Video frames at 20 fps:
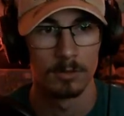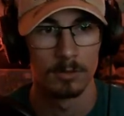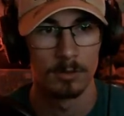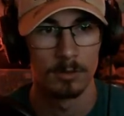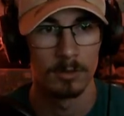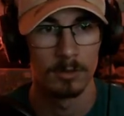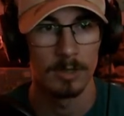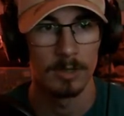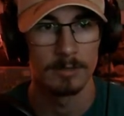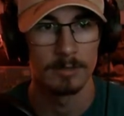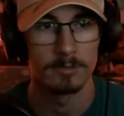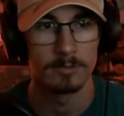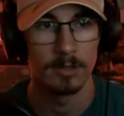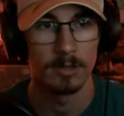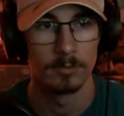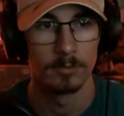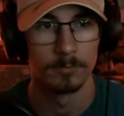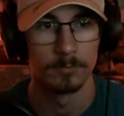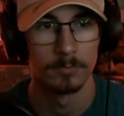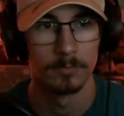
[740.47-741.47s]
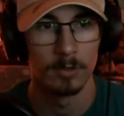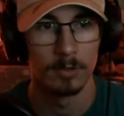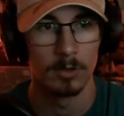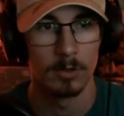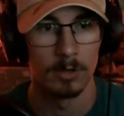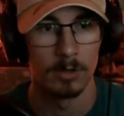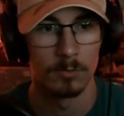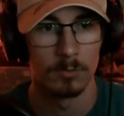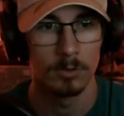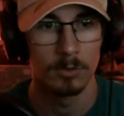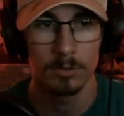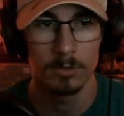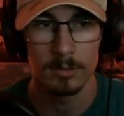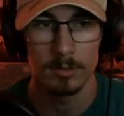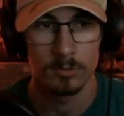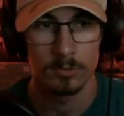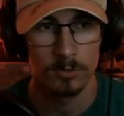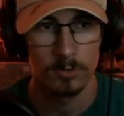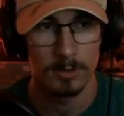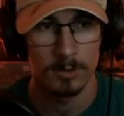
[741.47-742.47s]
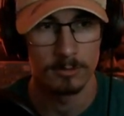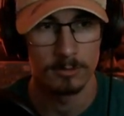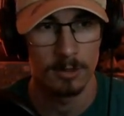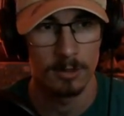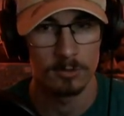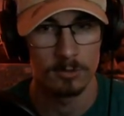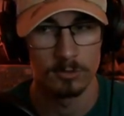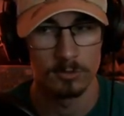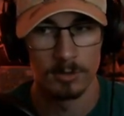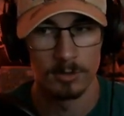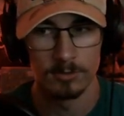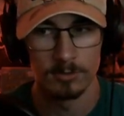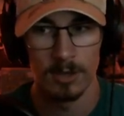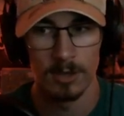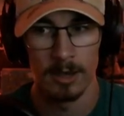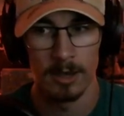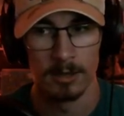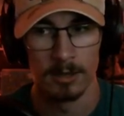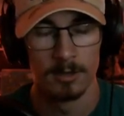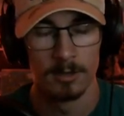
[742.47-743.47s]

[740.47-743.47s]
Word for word: The light's out. Alright, we're gonna try and touch this guy.